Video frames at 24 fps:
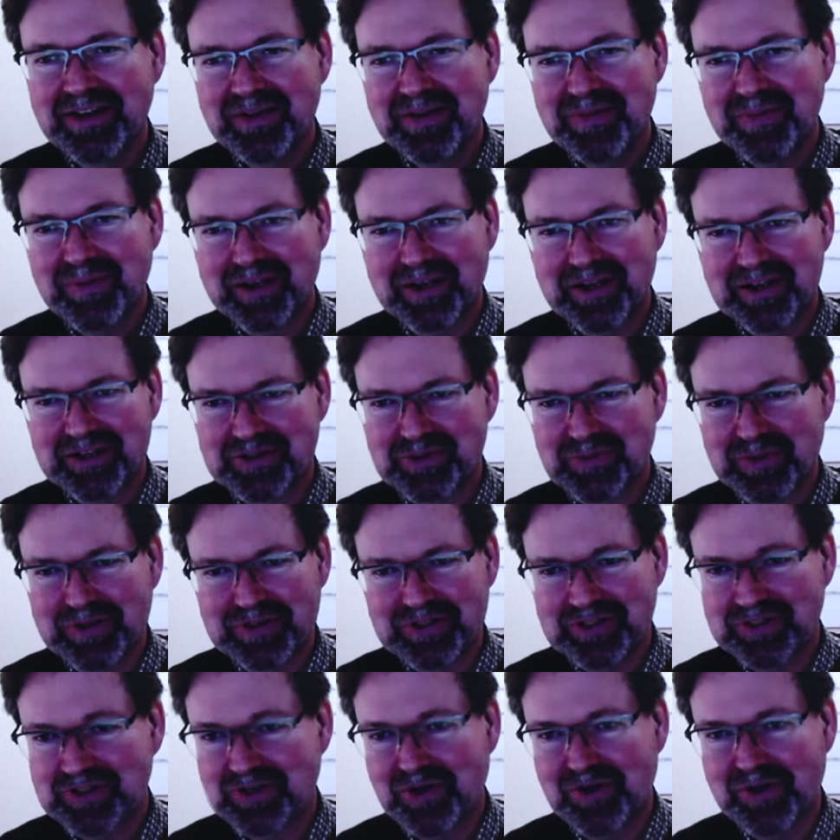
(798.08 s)
because we
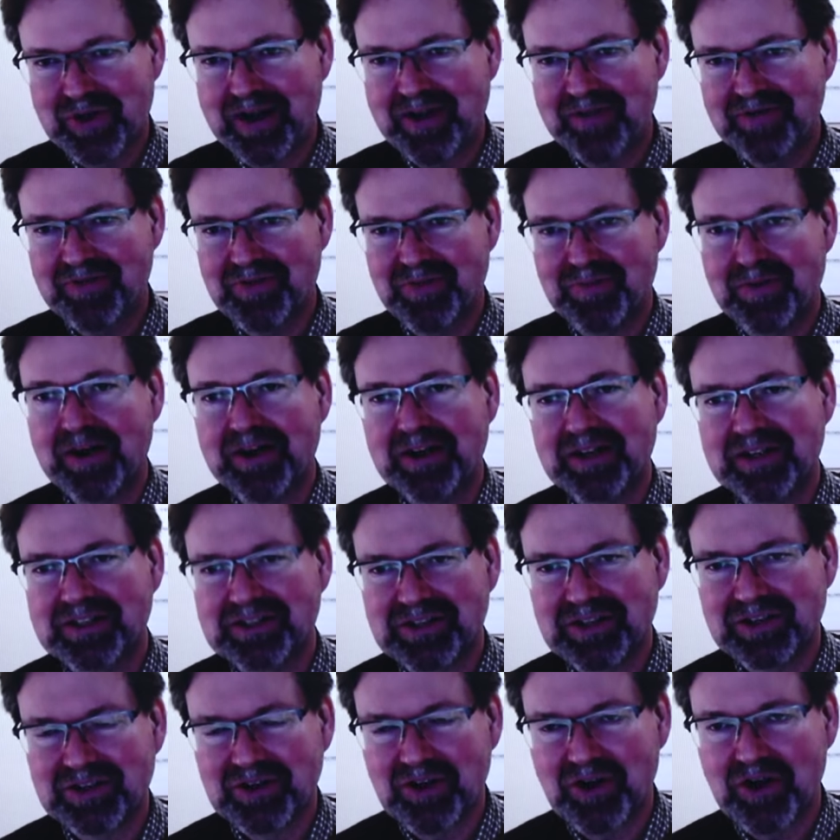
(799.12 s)
just don't have the money
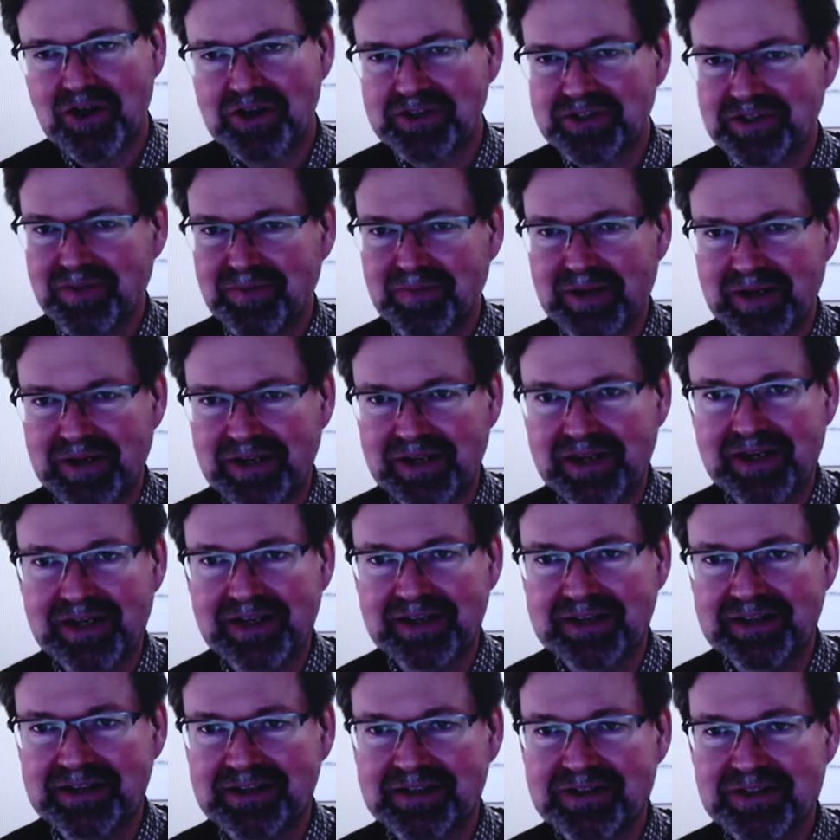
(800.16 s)
to call somebody
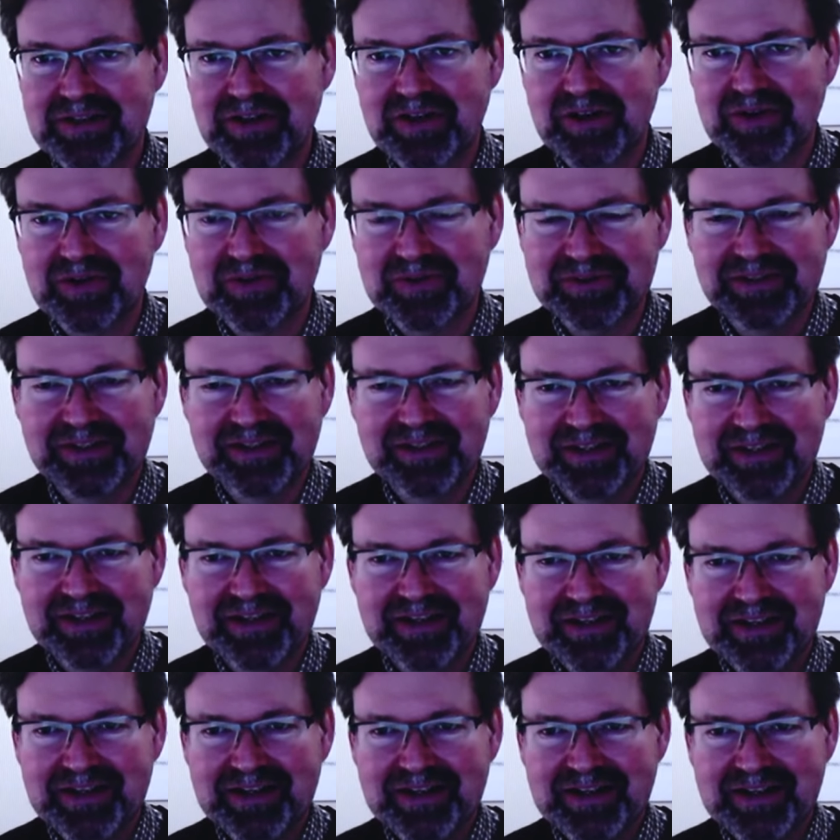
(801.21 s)
in. So
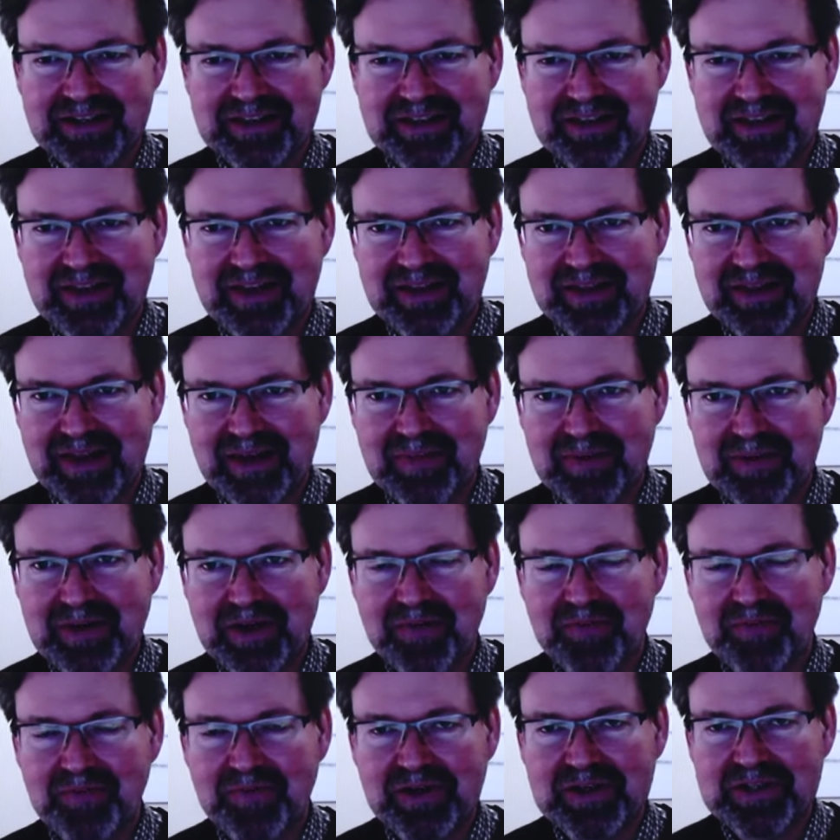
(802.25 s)
they
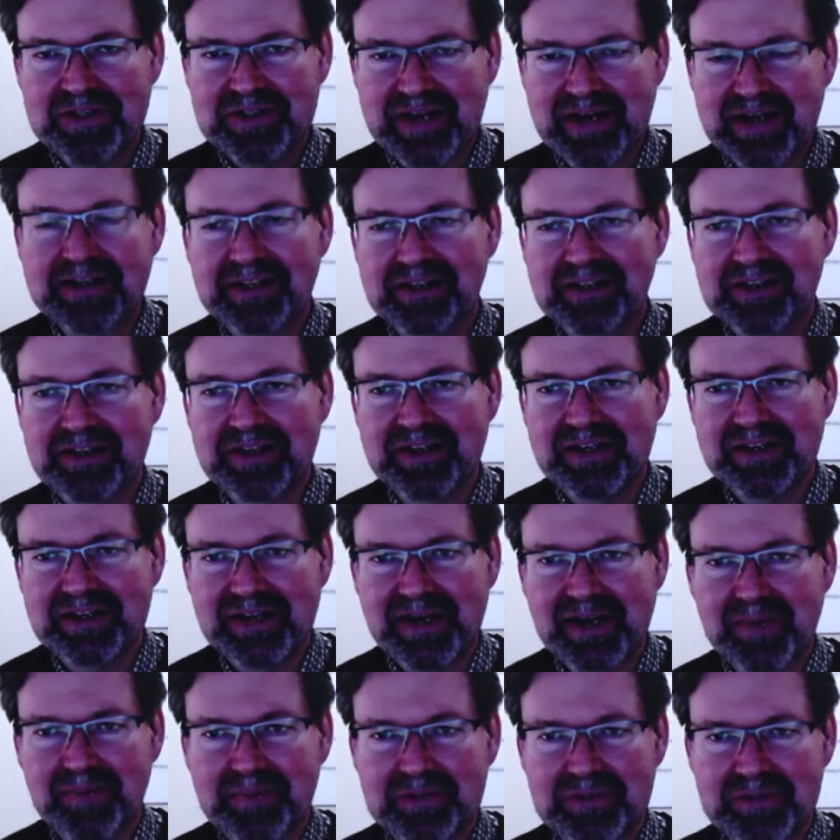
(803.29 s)
become very technically
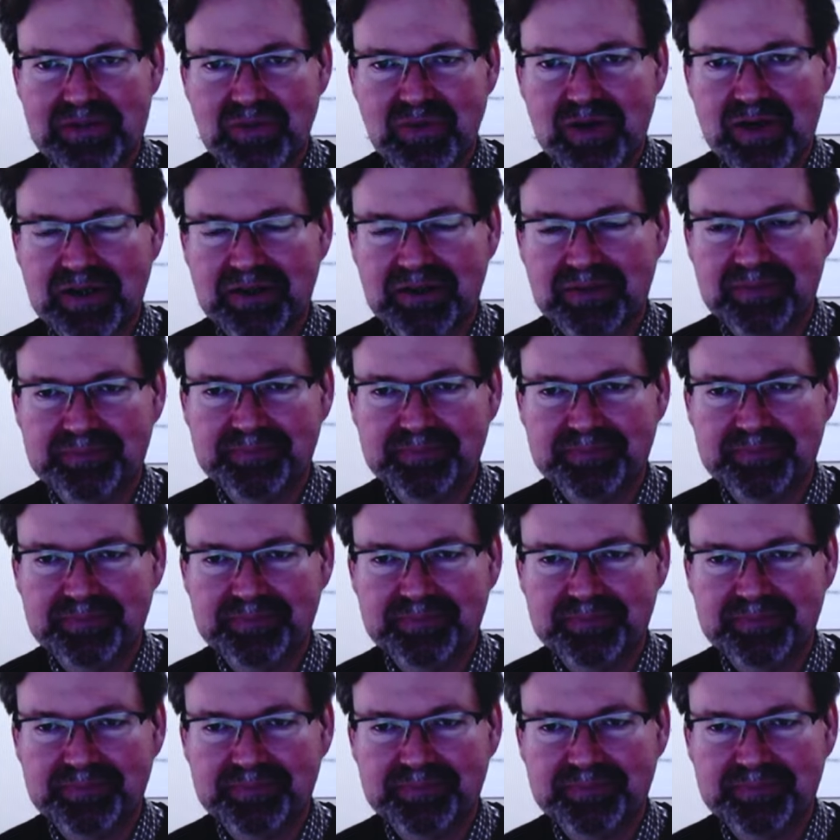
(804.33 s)
adept as well.